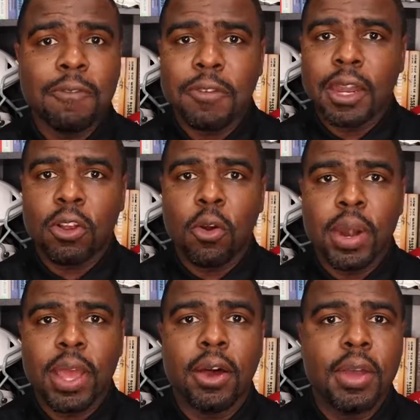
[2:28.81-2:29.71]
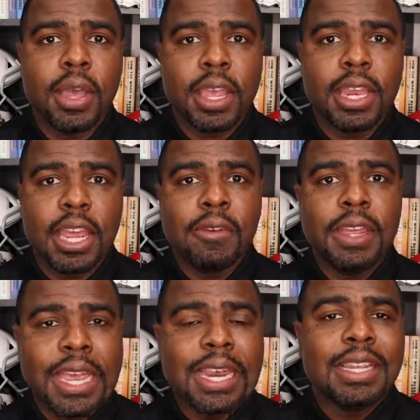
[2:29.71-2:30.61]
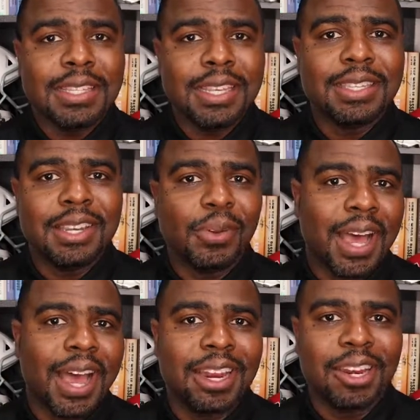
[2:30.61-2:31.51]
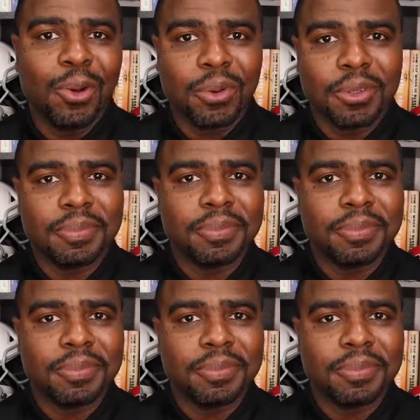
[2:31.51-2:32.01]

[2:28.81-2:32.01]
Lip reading: I feel like Cornell can definitely end the season on a high note.